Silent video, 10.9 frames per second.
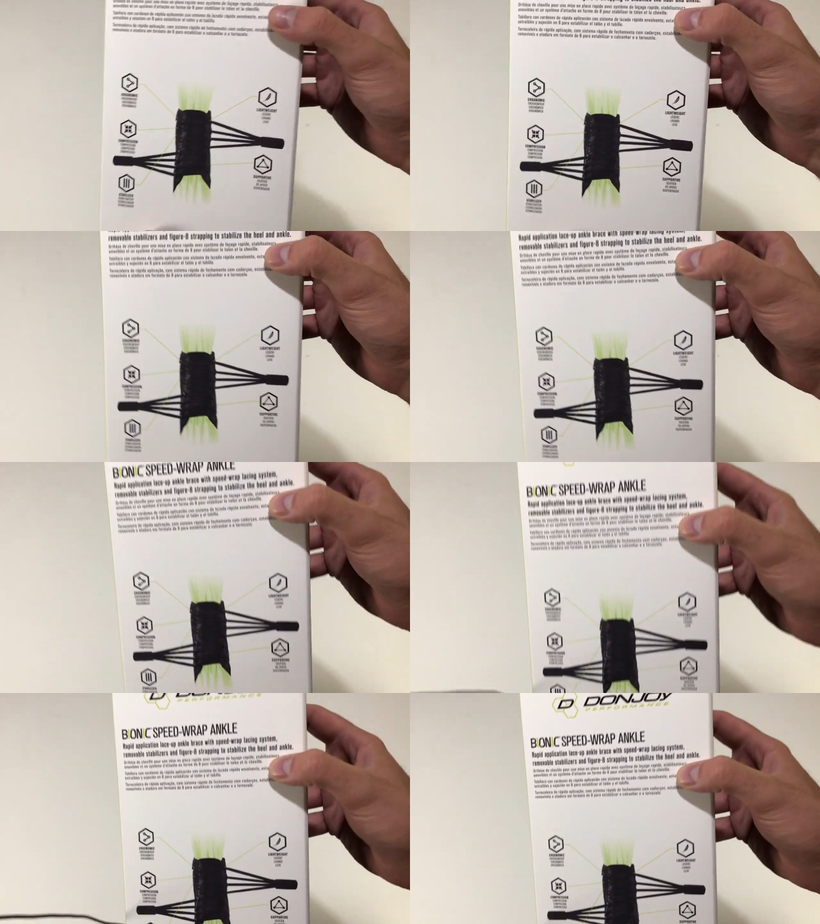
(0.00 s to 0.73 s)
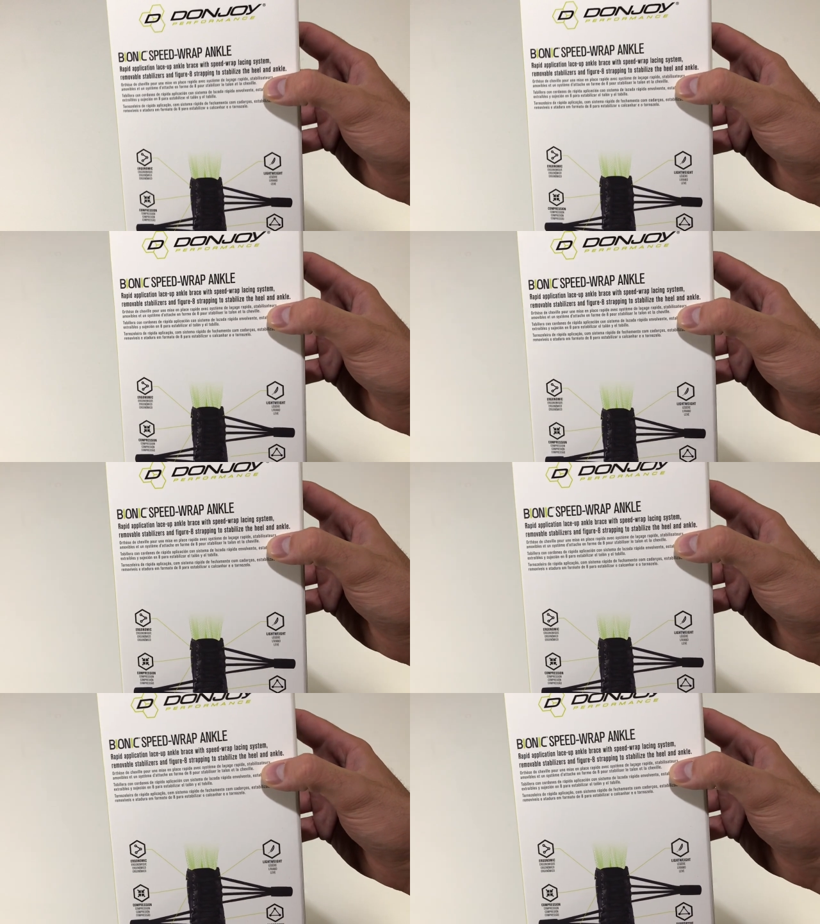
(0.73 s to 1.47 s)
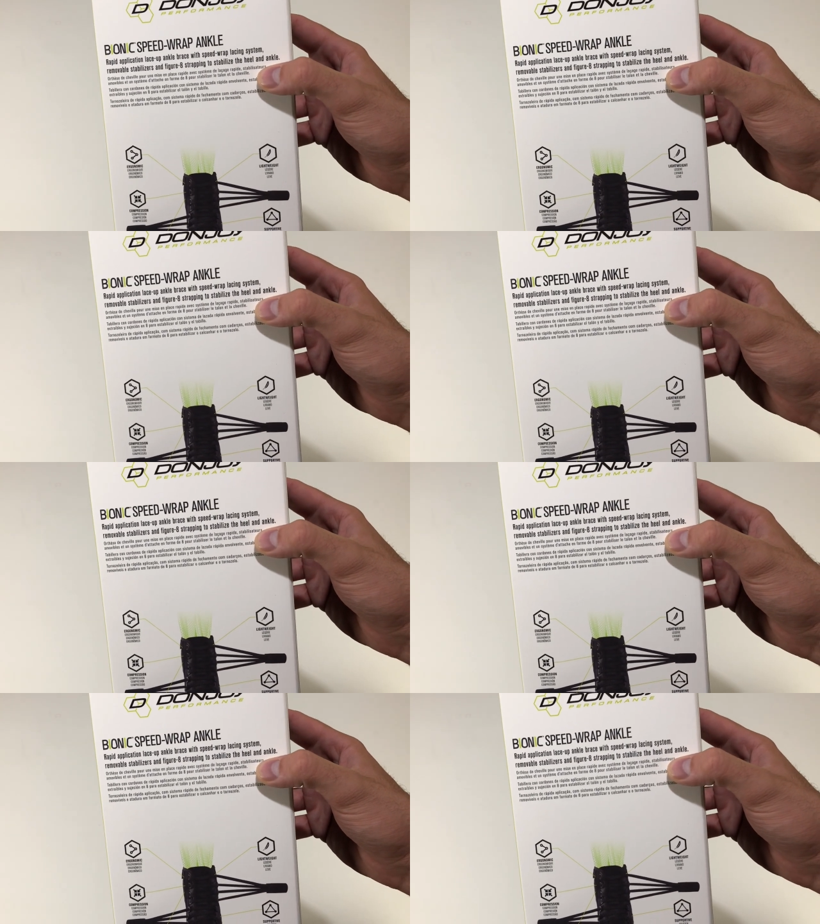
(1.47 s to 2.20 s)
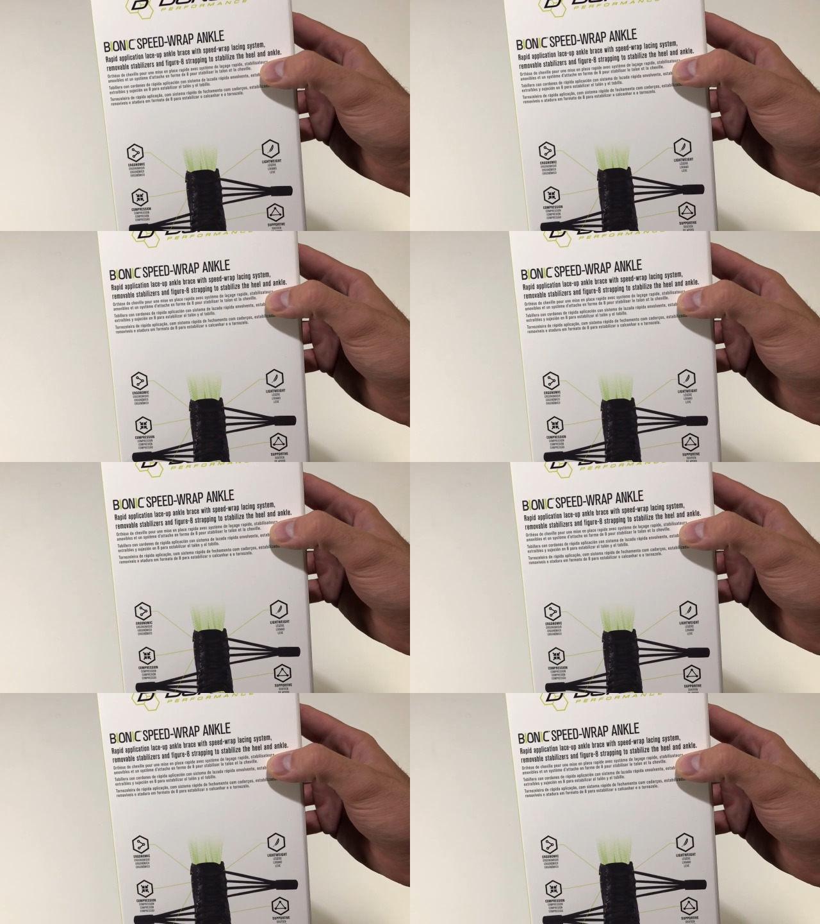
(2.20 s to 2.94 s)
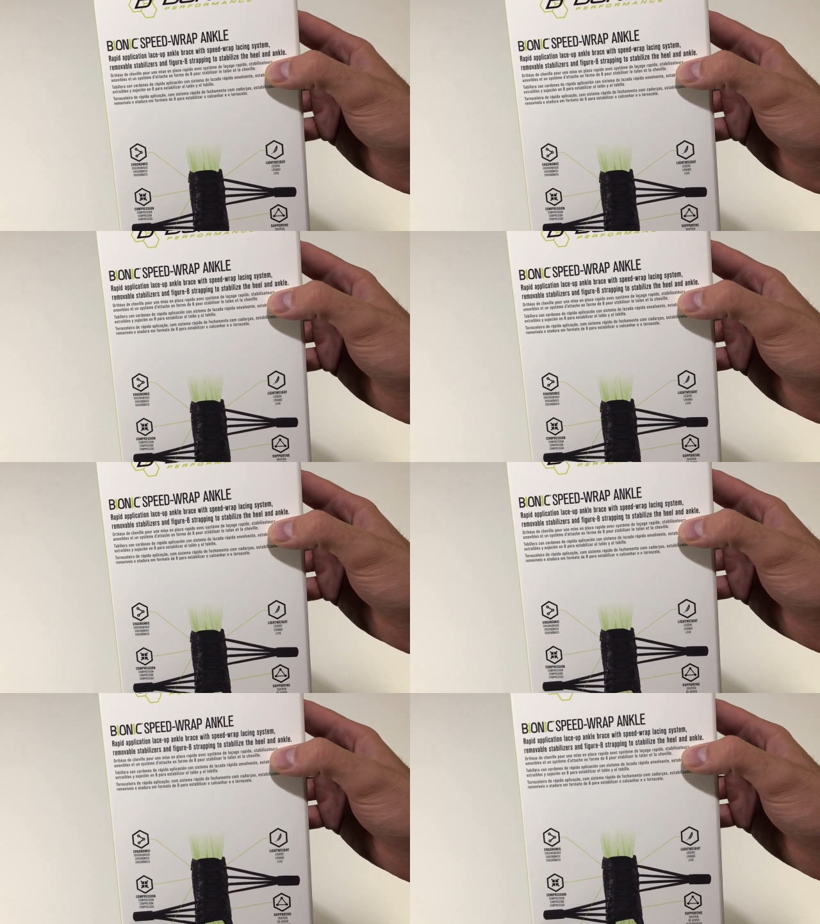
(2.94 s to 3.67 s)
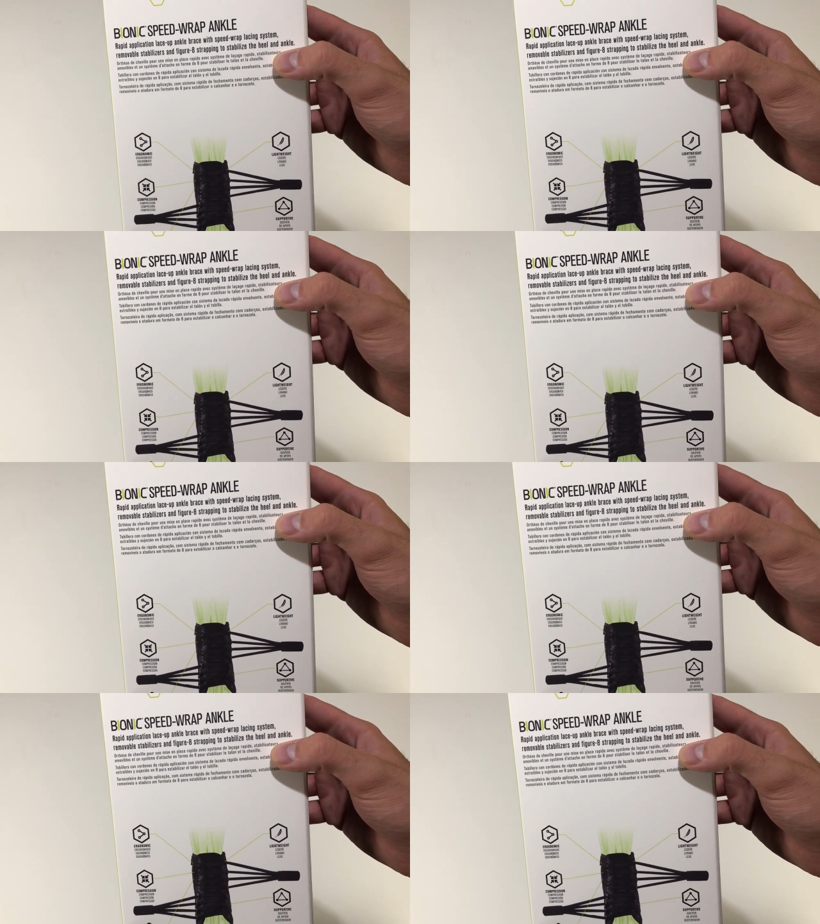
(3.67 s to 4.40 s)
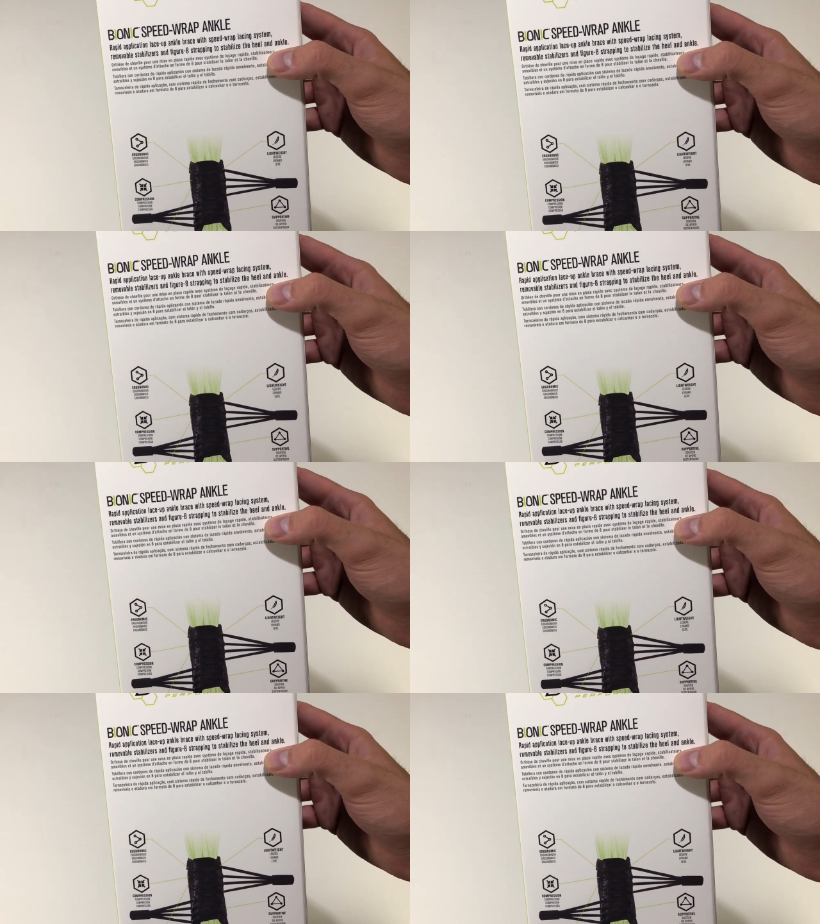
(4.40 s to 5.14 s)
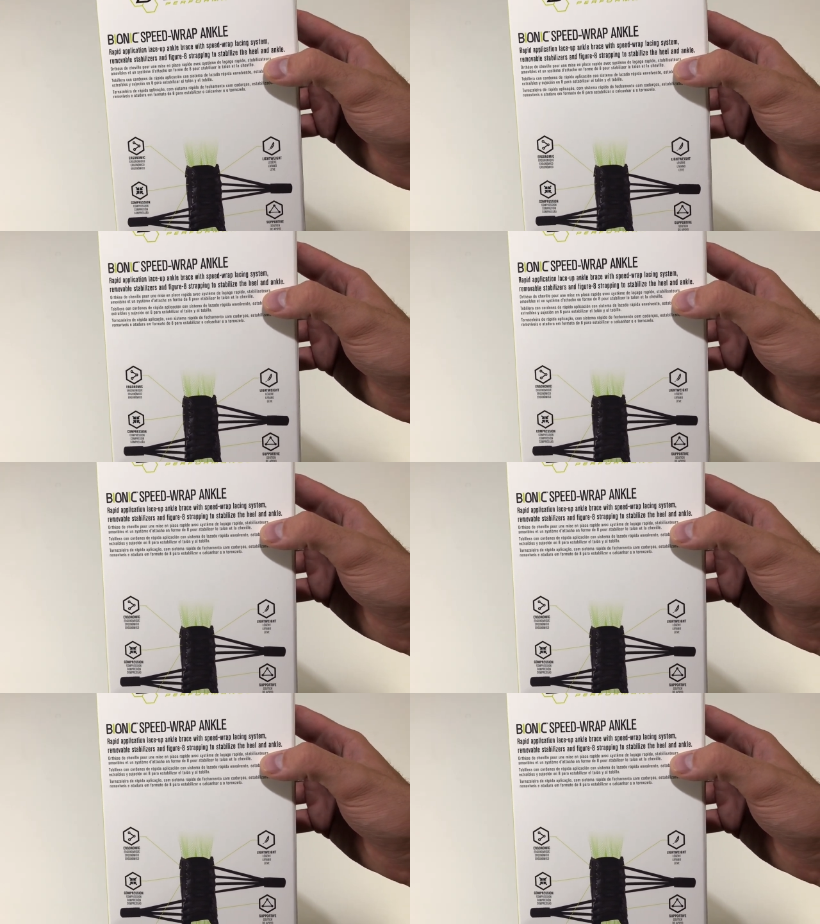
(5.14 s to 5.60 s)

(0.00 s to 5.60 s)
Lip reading: [unreadable: no face in view]